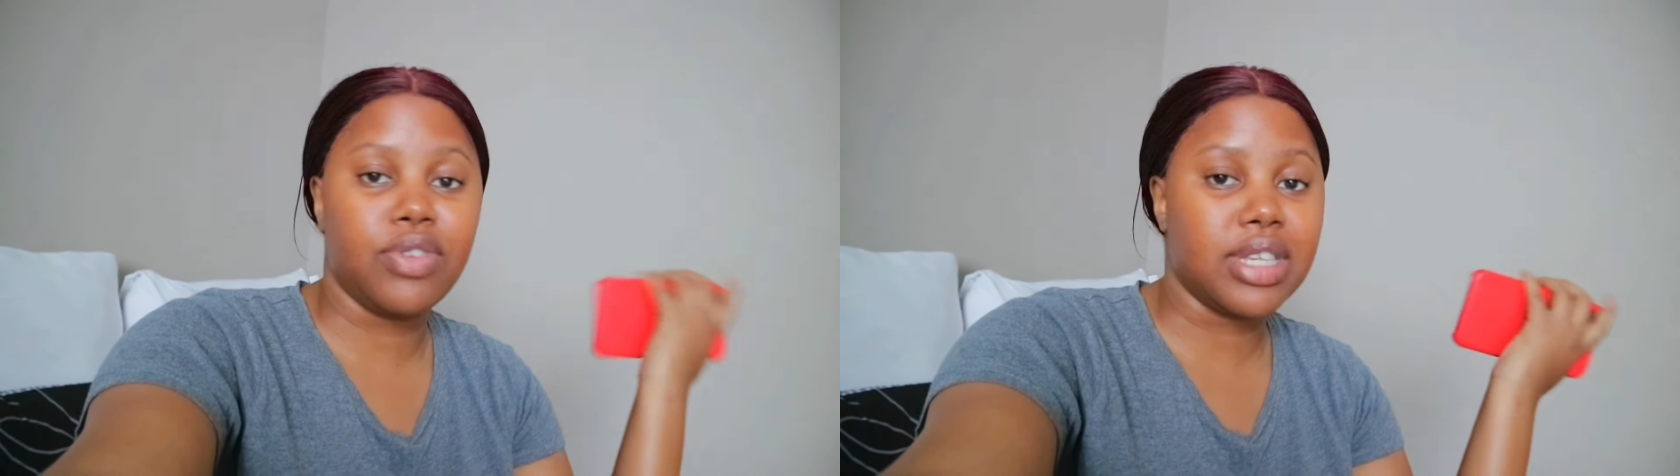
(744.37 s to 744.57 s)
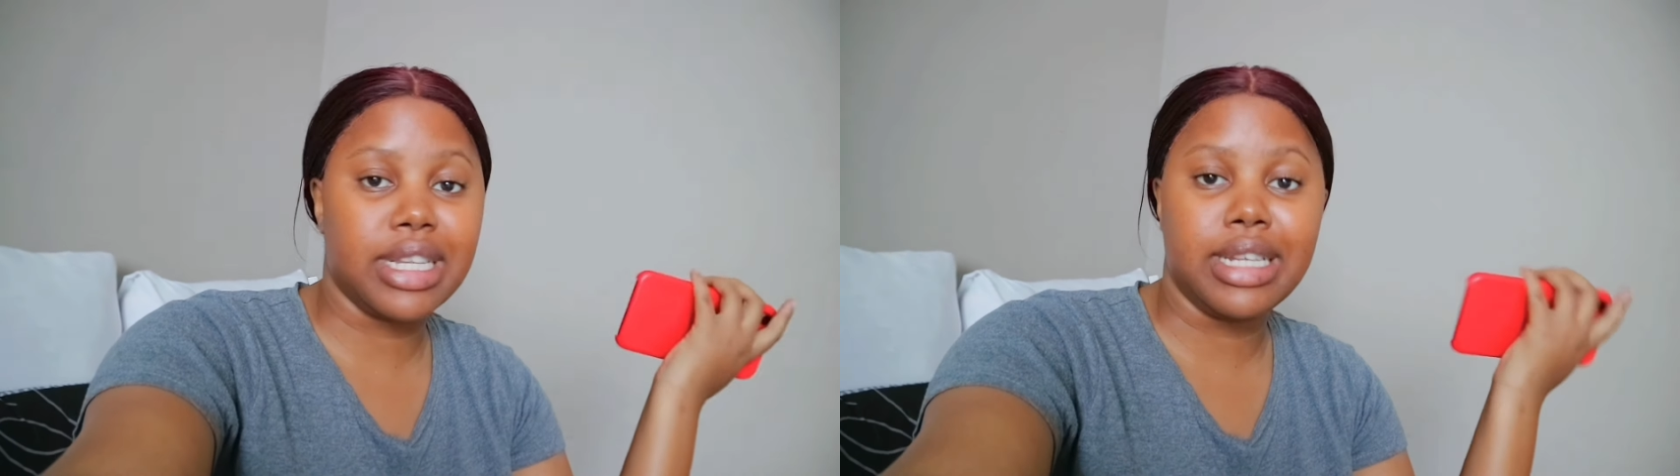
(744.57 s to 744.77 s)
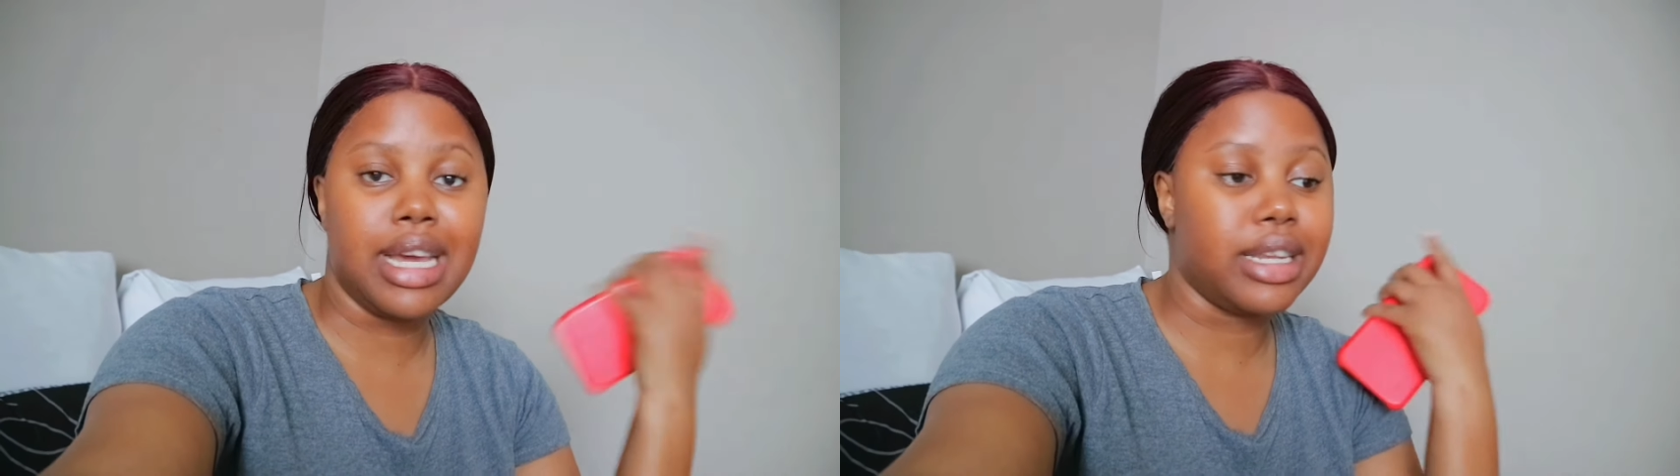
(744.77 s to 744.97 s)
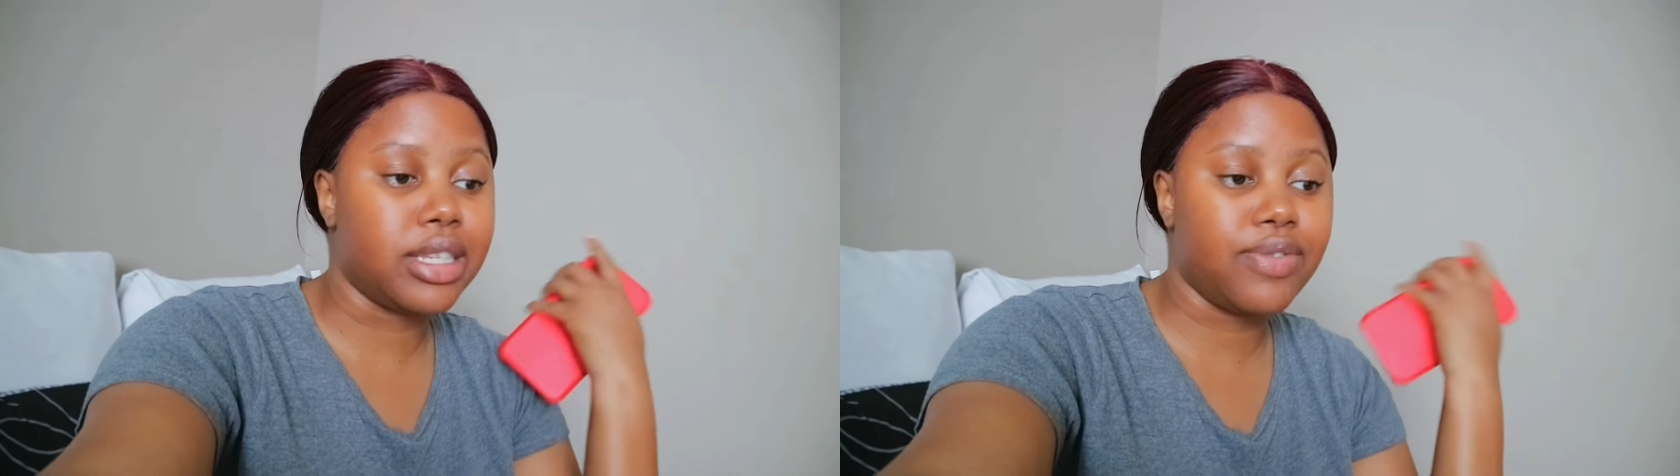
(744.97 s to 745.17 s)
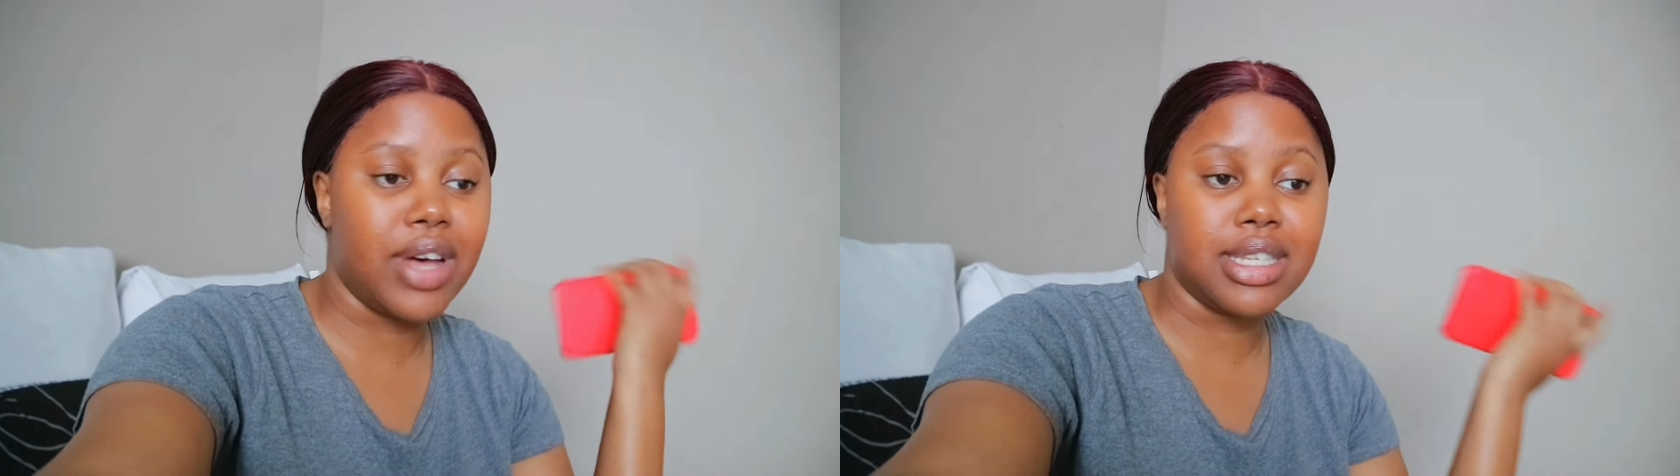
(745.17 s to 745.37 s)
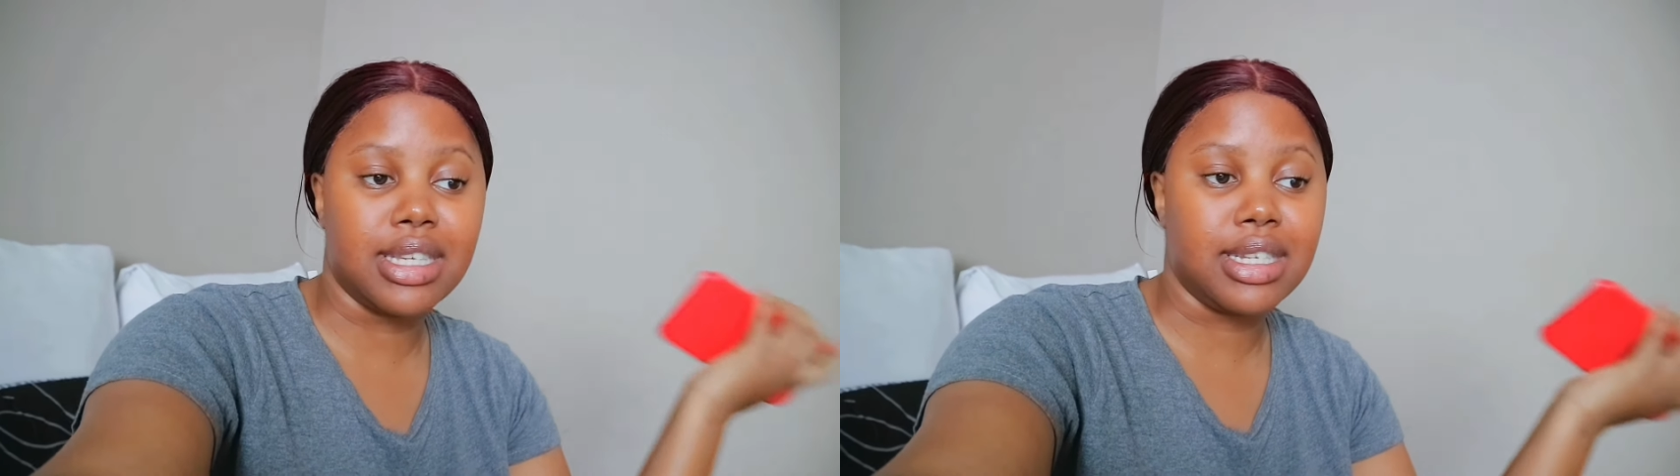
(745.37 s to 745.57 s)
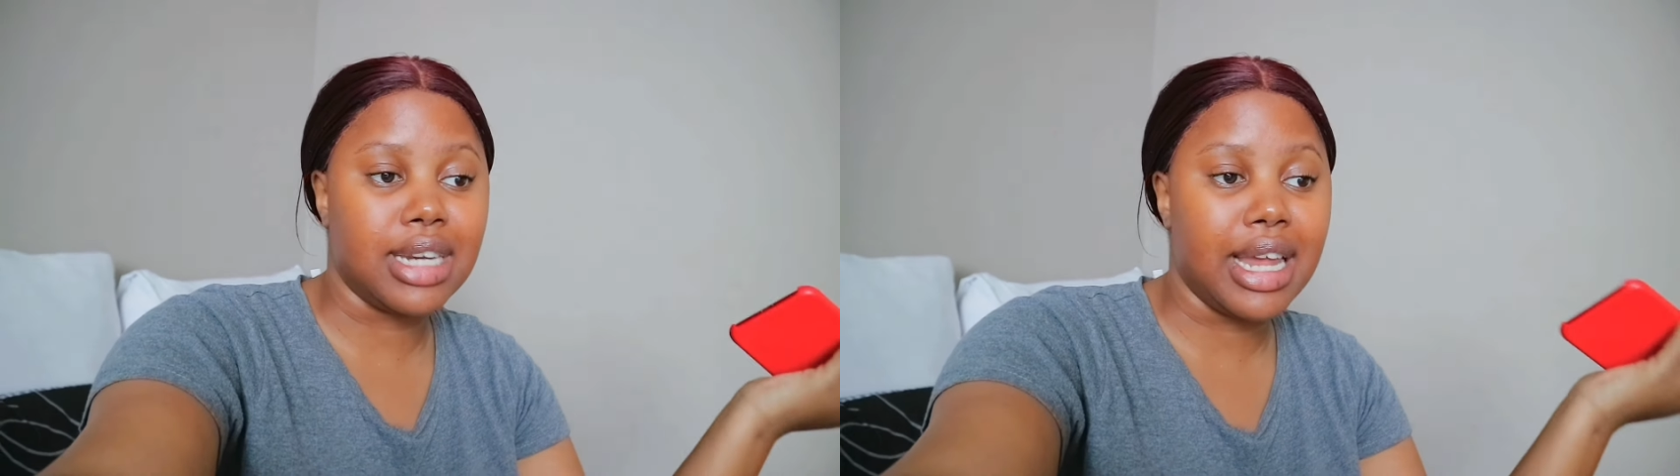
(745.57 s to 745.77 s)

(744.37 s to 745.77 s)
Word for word: obviously and isifas is